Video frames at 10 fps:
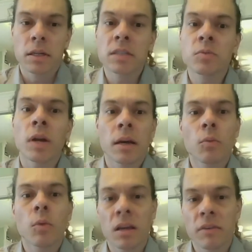Because what I
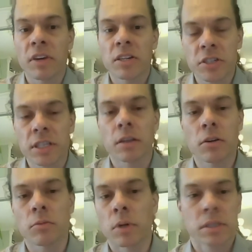what I eventually
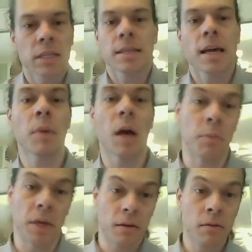learned was it's not about
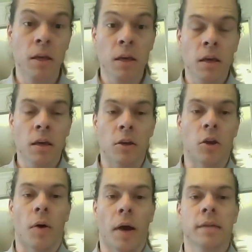me. You
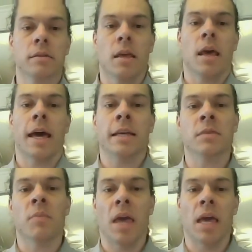know, as as
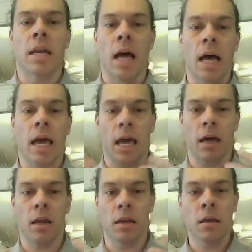a man, I
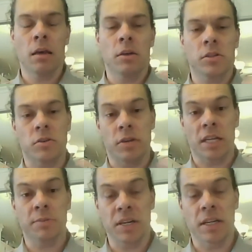had certain
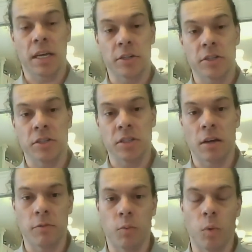expectations
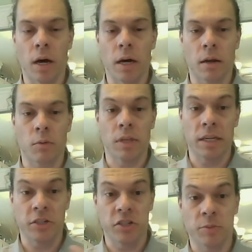of what a
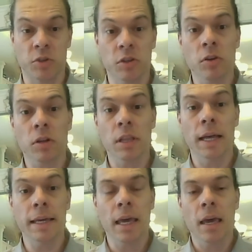relationship should look
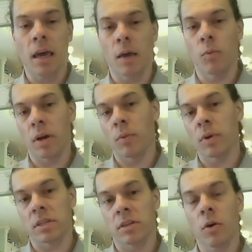like. And when it
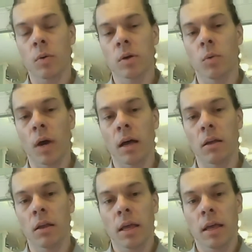wasn't going
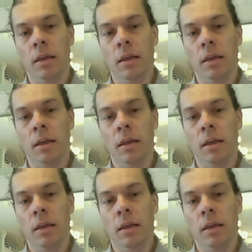well,